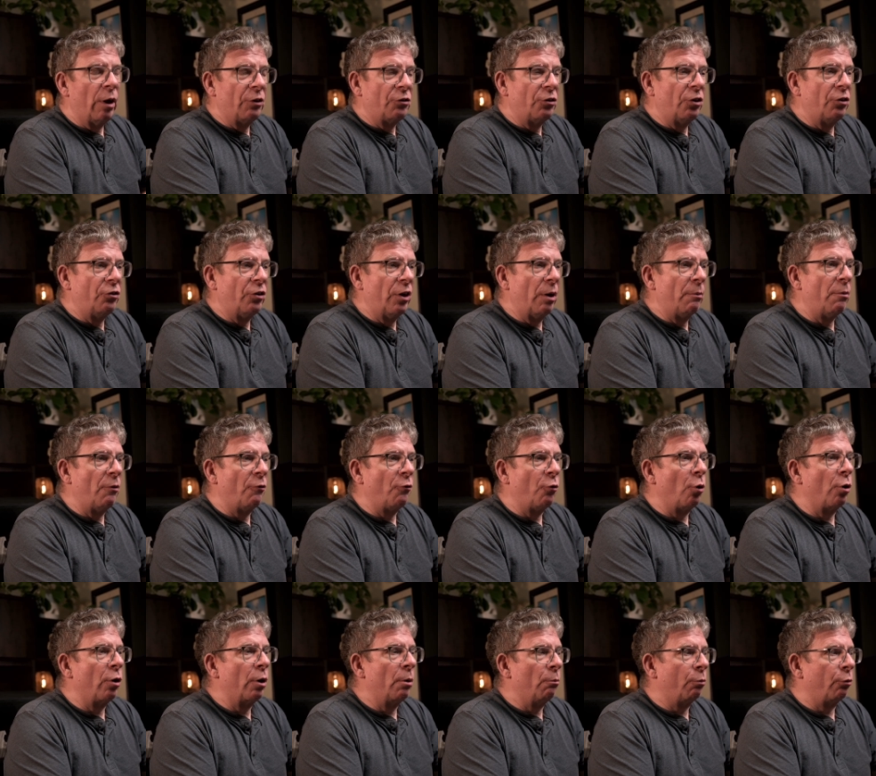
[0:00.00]
as I said
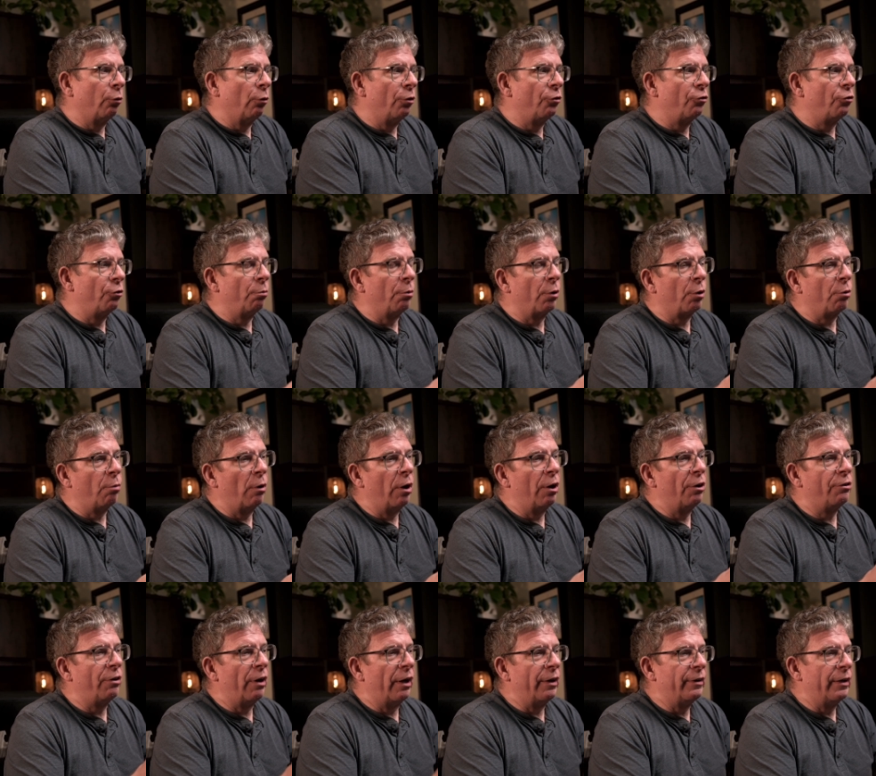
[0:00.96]
before, employers are
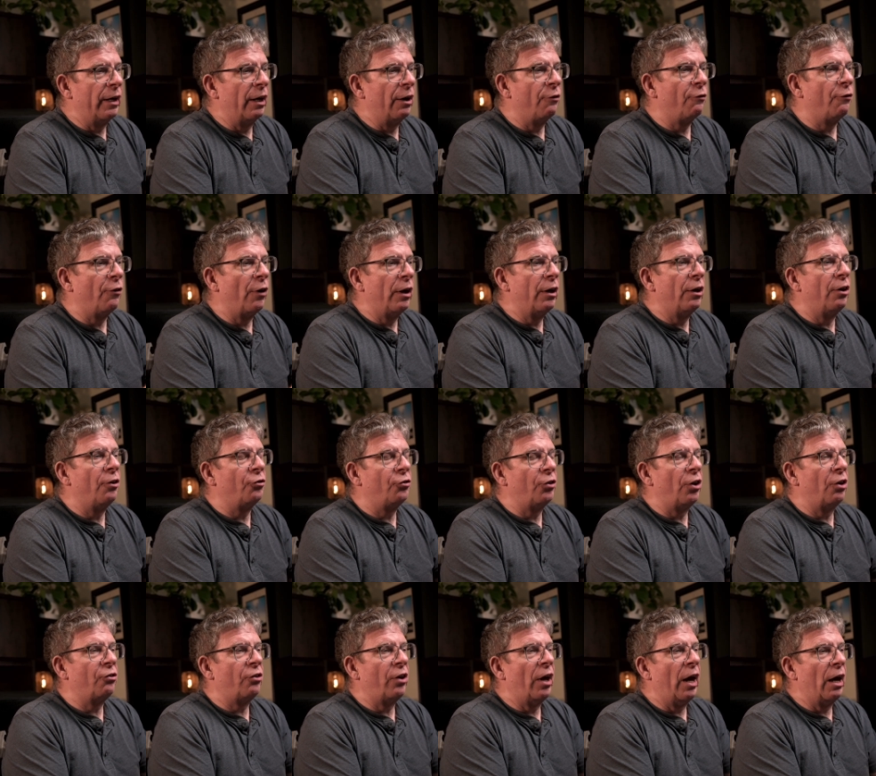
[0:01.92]
required to identify and
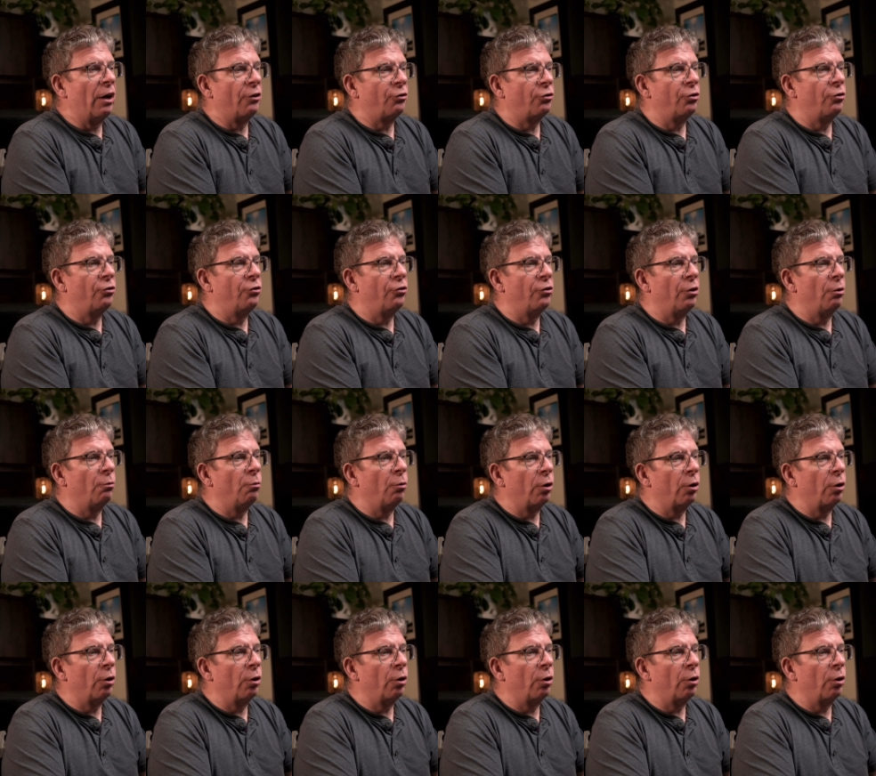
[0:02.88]
assess hazards in the